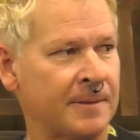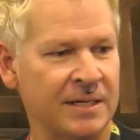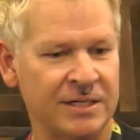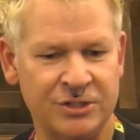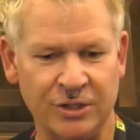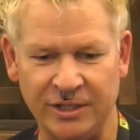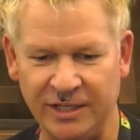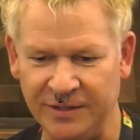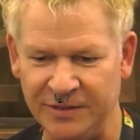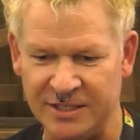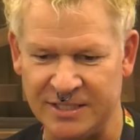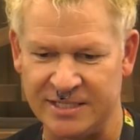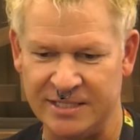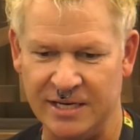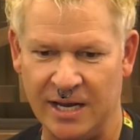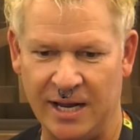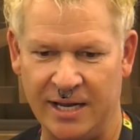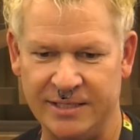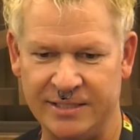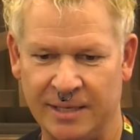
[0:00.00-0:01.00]
So you get this
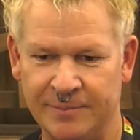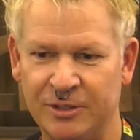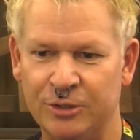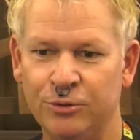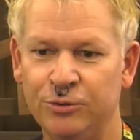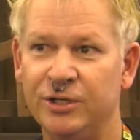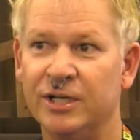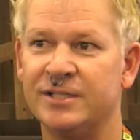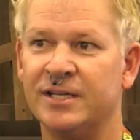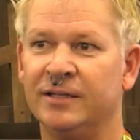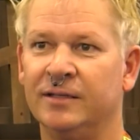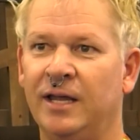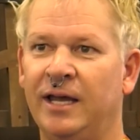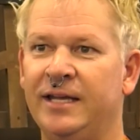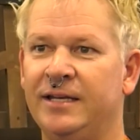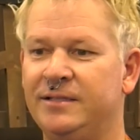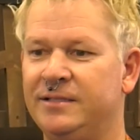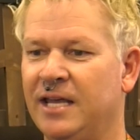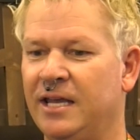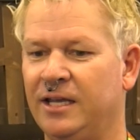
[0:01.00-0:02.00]
nice, I mean, who doesn't
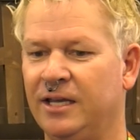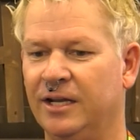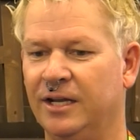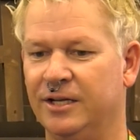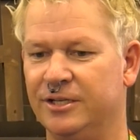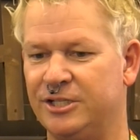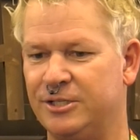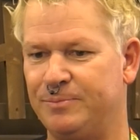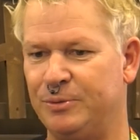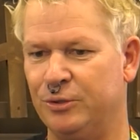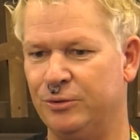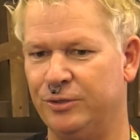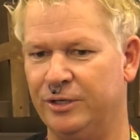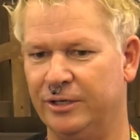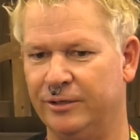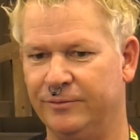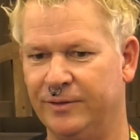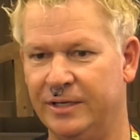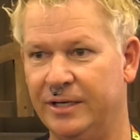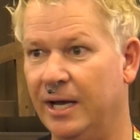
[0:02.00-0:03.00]
like taking a spoon
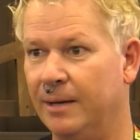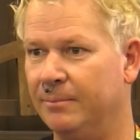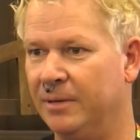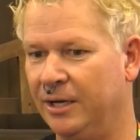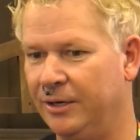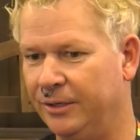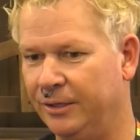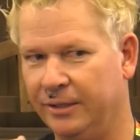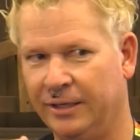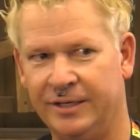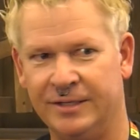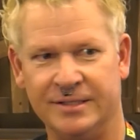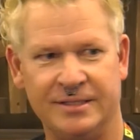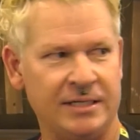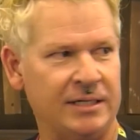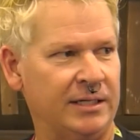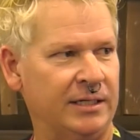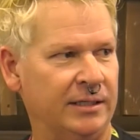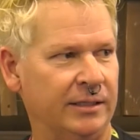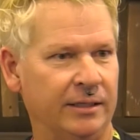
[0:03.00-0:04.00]
of a nut butter and
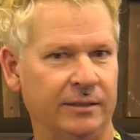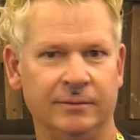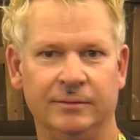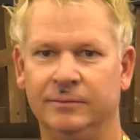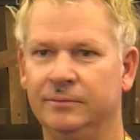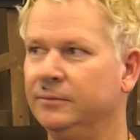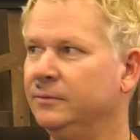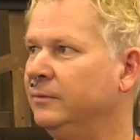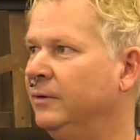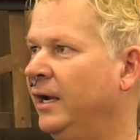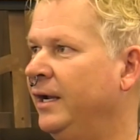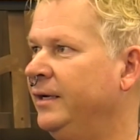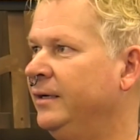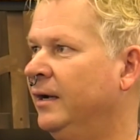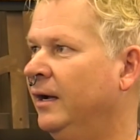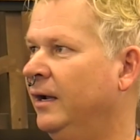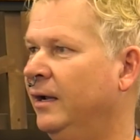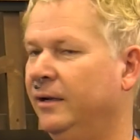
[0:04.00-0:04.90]
just eating it, right?